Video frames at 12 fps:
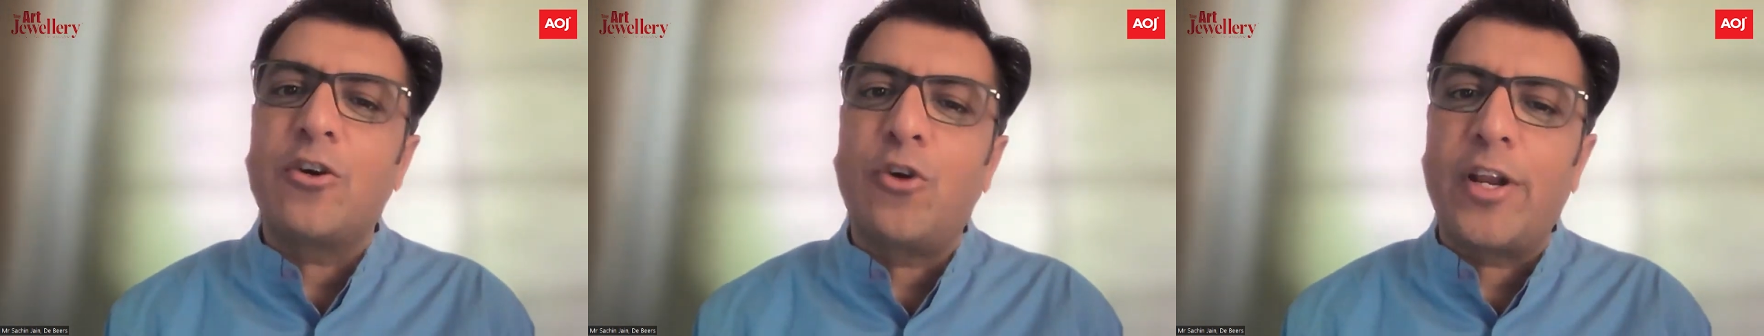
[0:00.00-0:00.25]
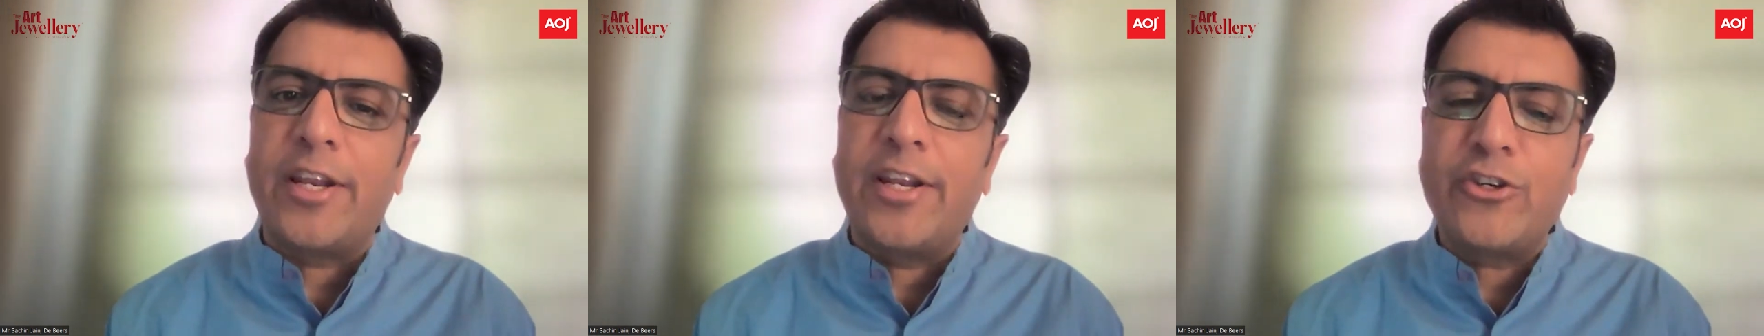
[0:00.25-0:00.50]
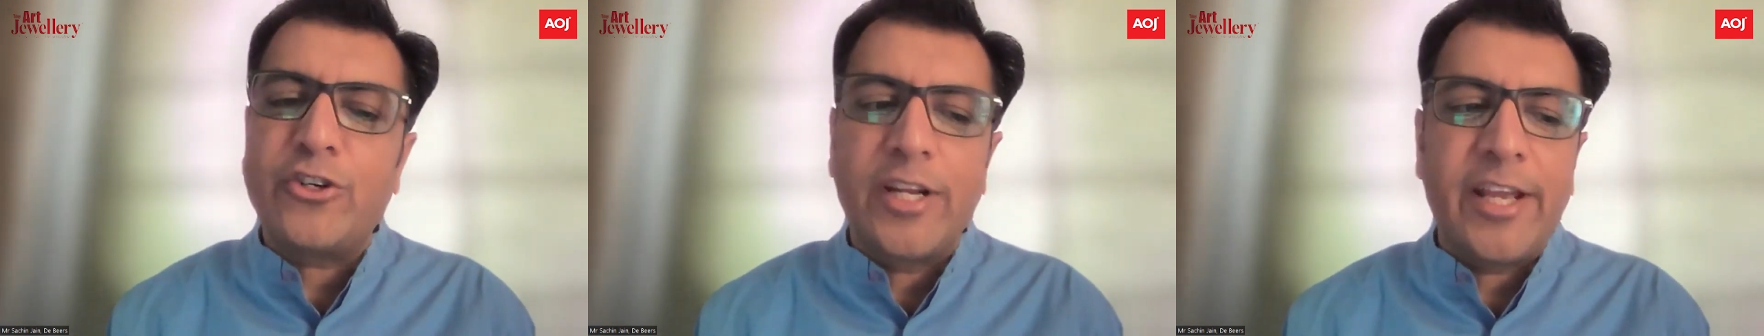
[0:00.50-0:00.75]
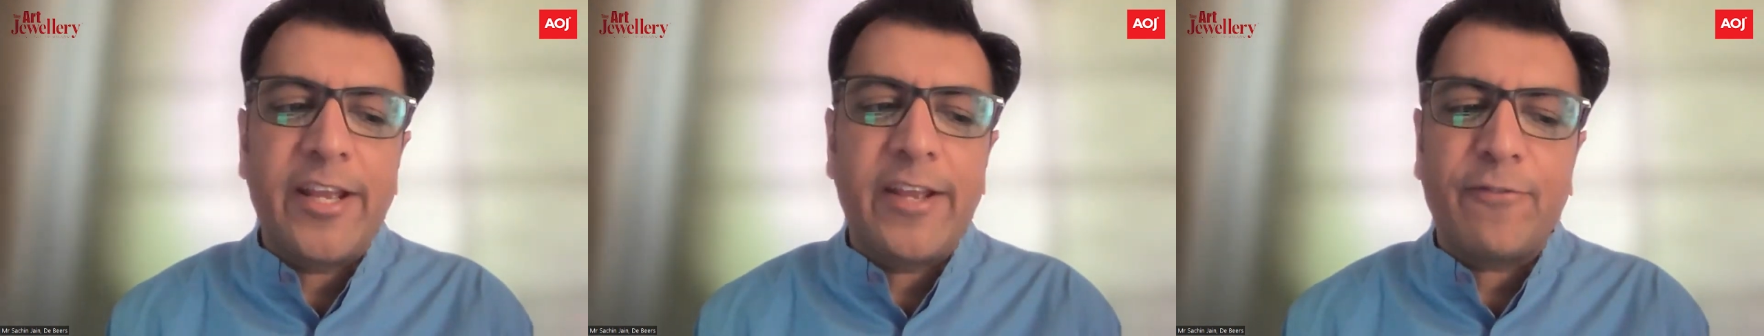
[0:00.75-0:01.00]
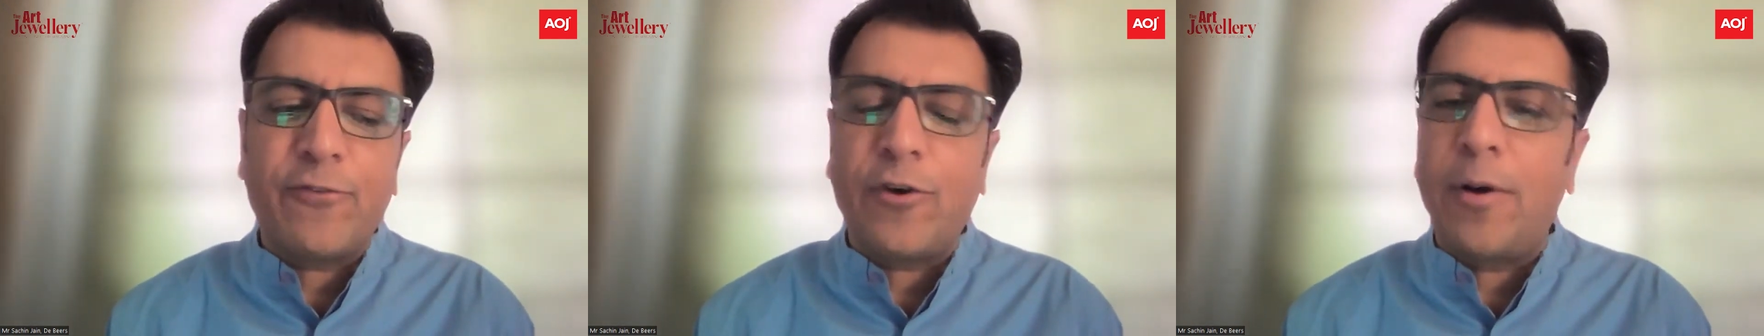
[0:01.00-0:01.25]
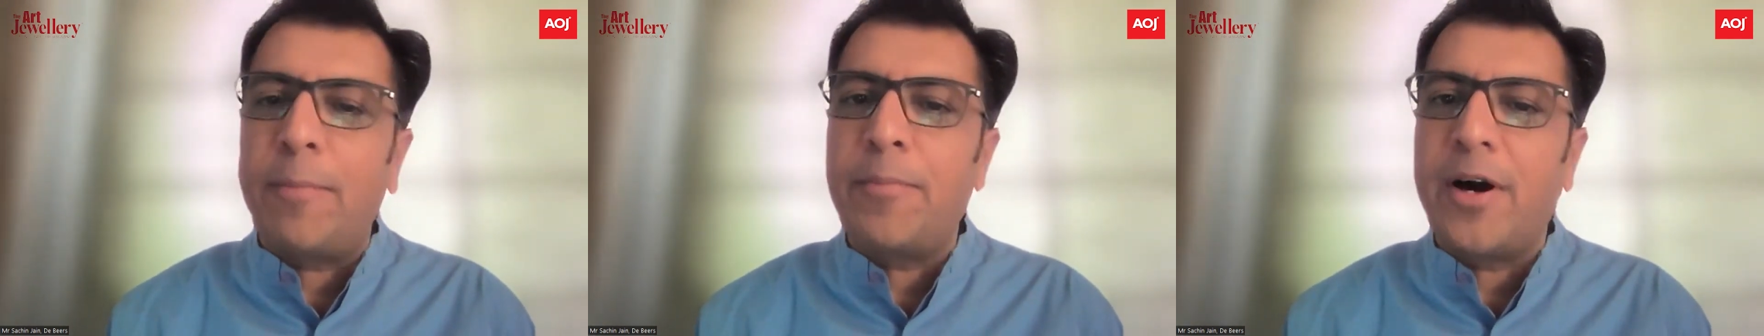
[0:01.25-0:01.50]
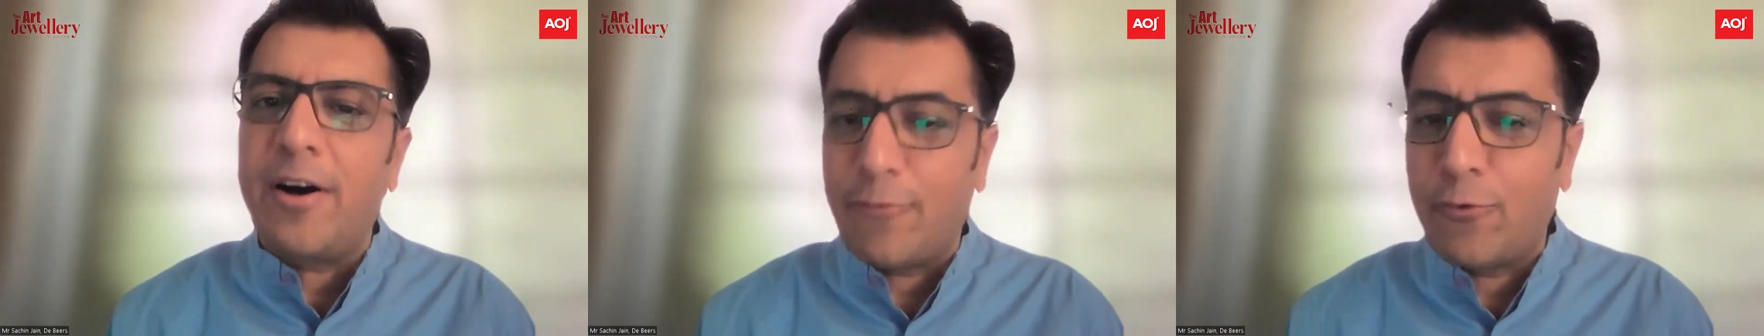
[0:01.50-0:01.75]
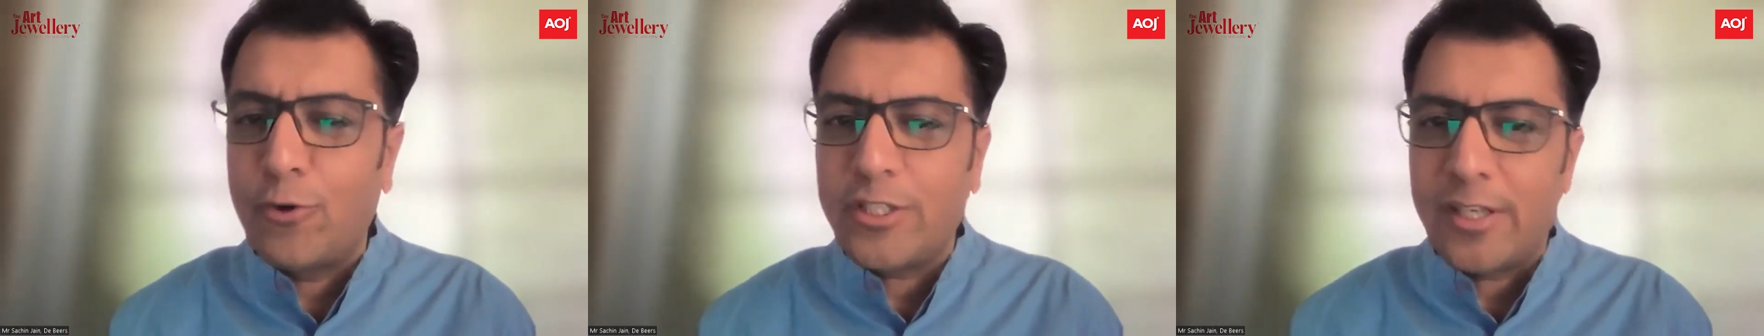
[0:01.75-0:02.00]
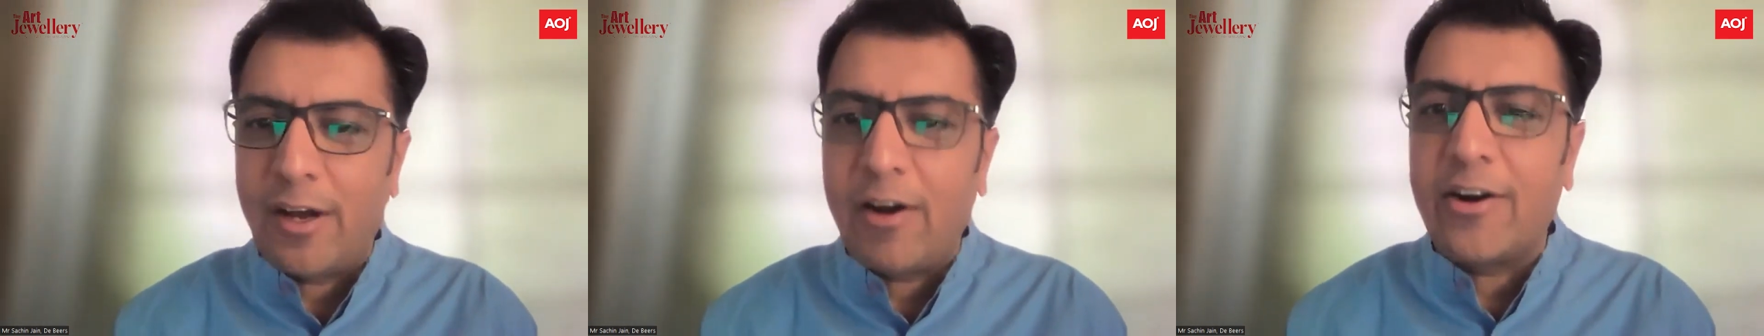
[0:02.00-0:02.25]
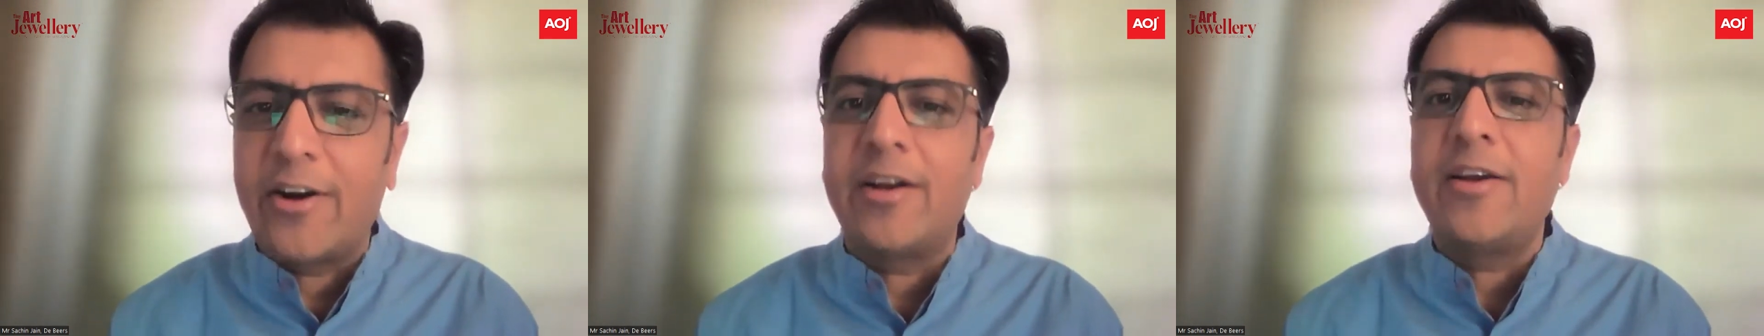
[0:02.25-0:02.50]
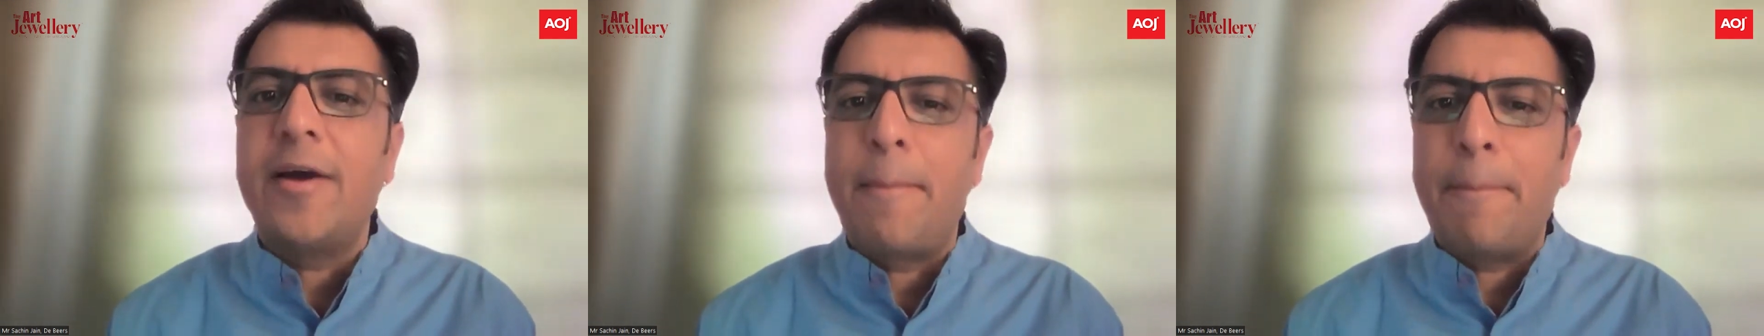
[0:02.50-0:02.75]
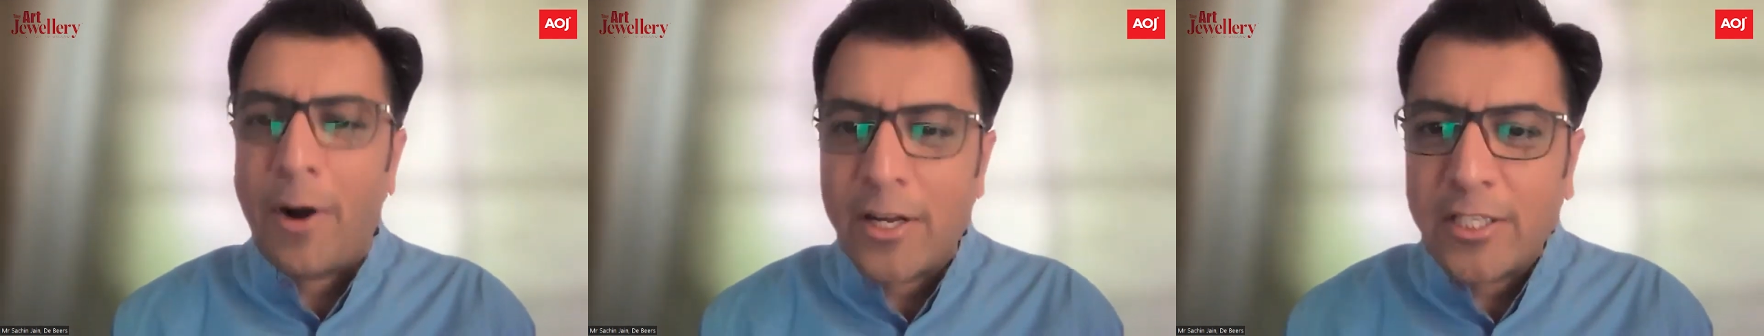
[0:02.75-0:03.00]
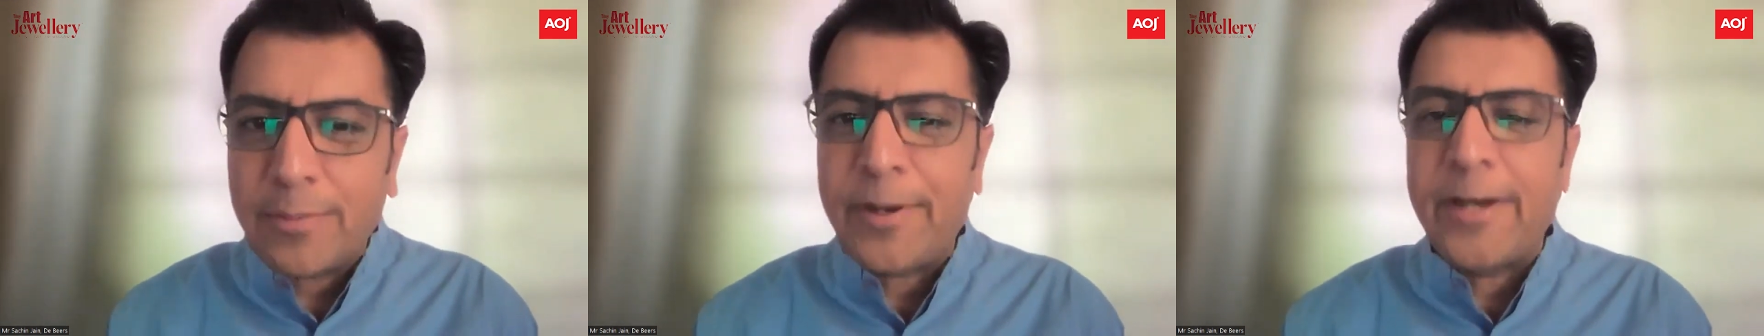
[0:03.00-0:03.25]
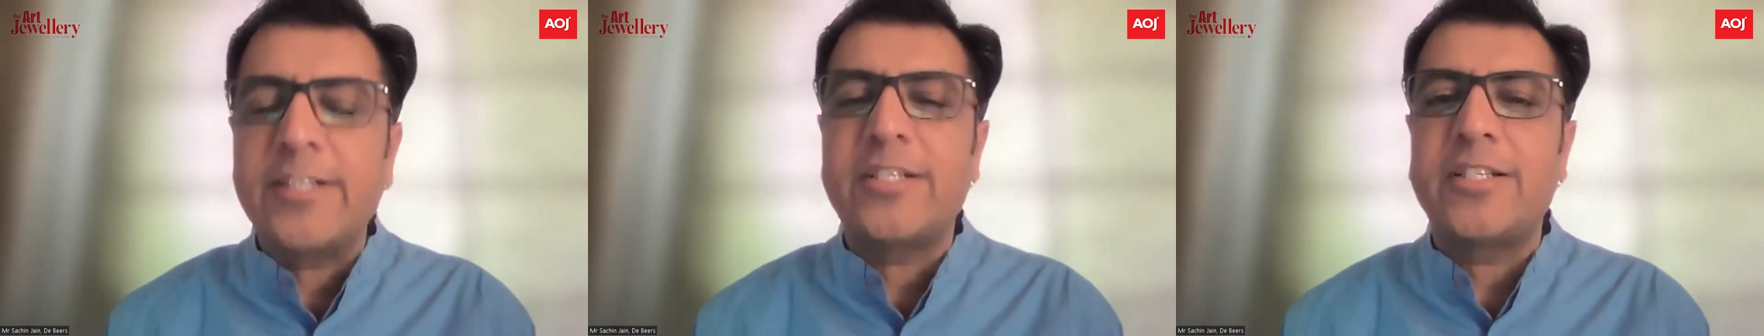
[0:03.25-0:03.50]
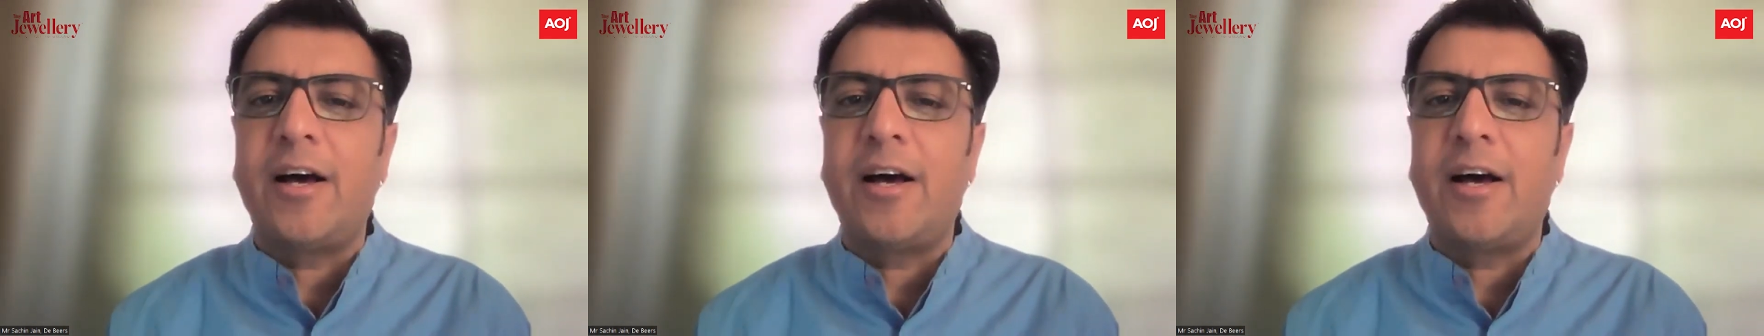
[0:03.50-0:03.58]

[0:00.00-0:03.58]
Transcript: got initially from, uh, of course, our participants,